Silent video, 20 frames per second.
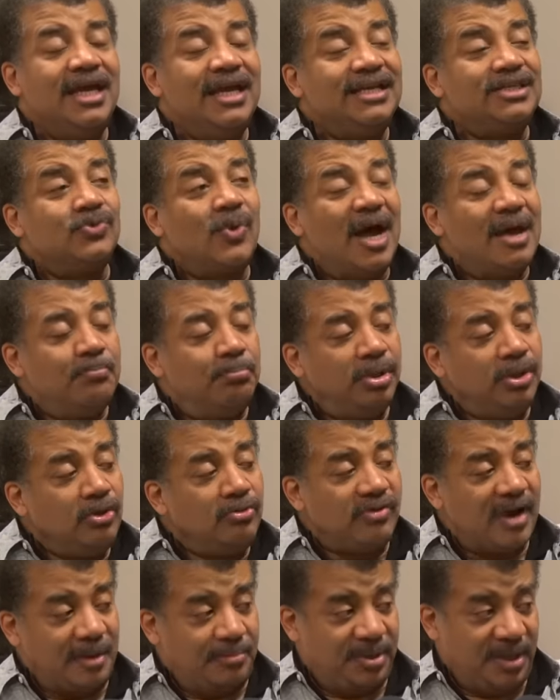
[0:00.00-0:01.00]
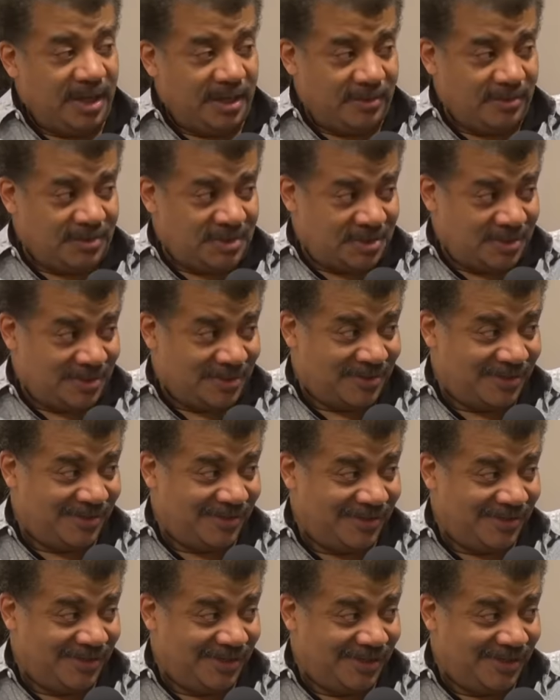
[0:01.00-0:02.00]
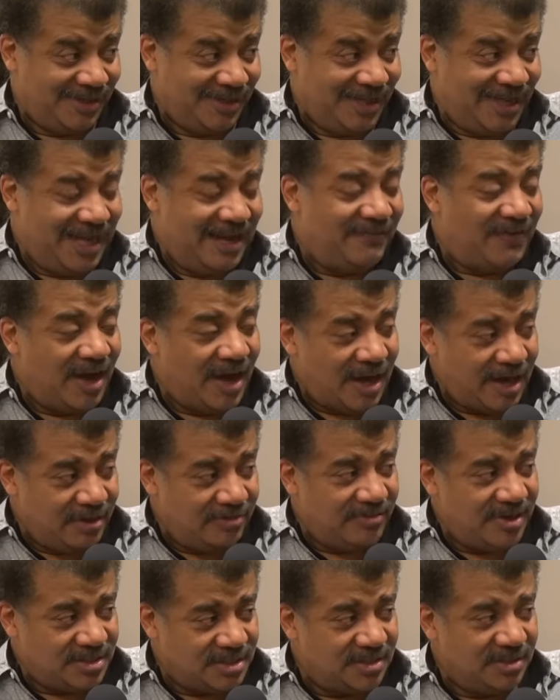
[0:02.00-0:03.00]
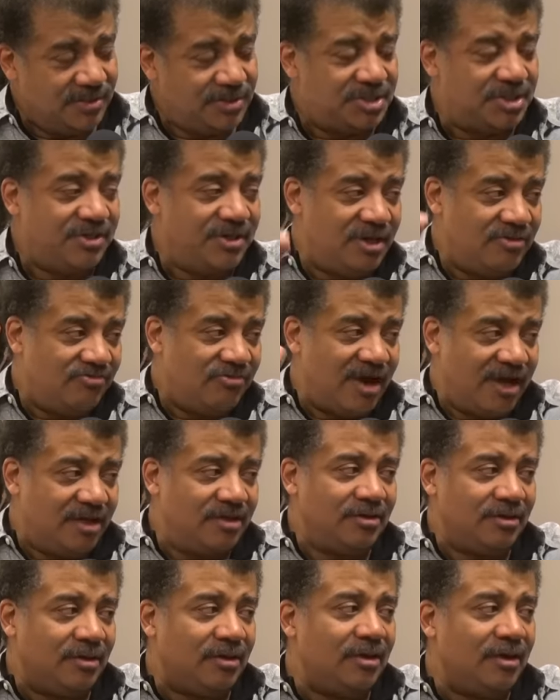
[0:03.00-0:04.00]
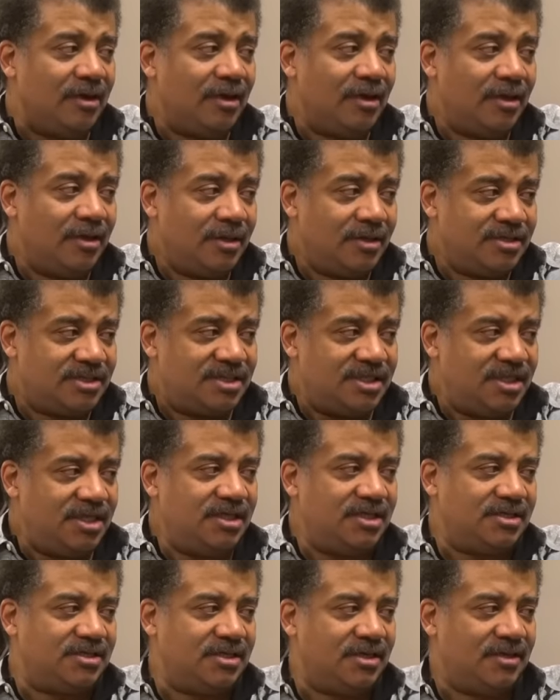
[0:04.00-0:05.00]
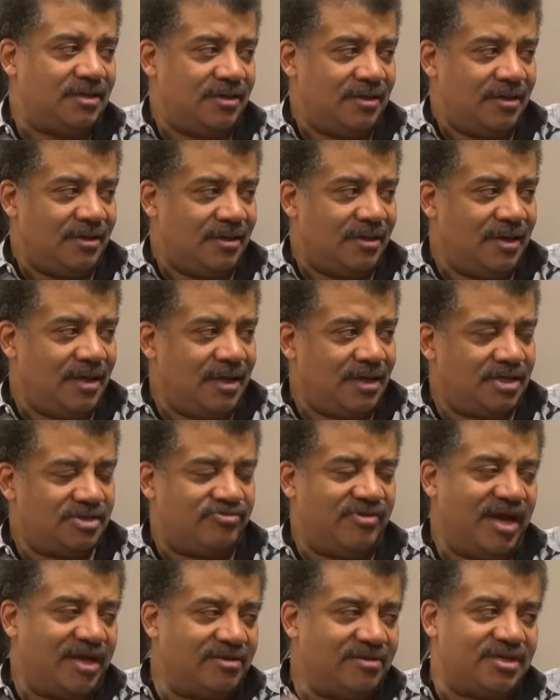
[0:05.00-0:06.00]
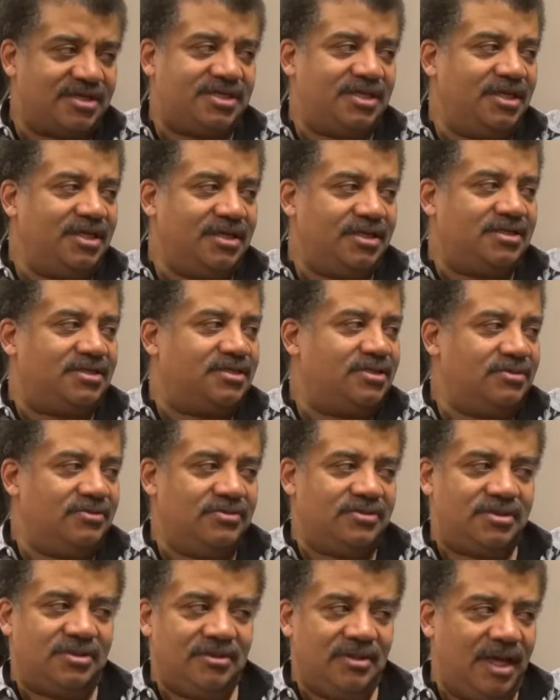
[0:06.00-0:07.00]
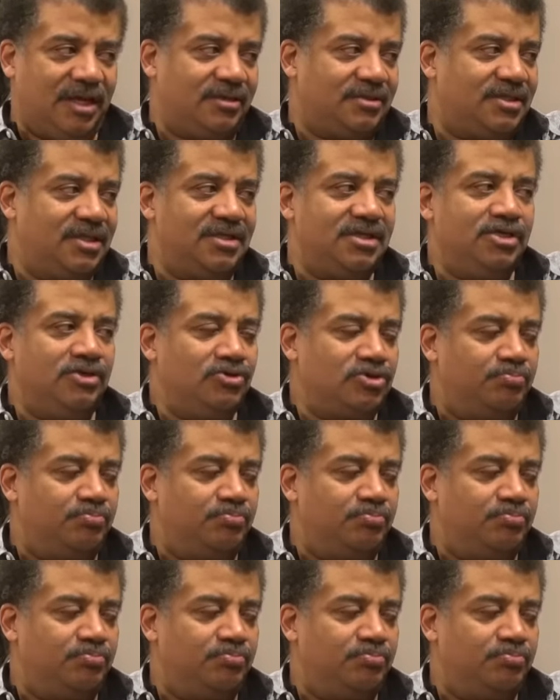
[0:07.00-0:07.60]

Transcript: It's why Blu-ray players have higher resolution than regular CDs. Right. Because regular CDs used like didn't yeah.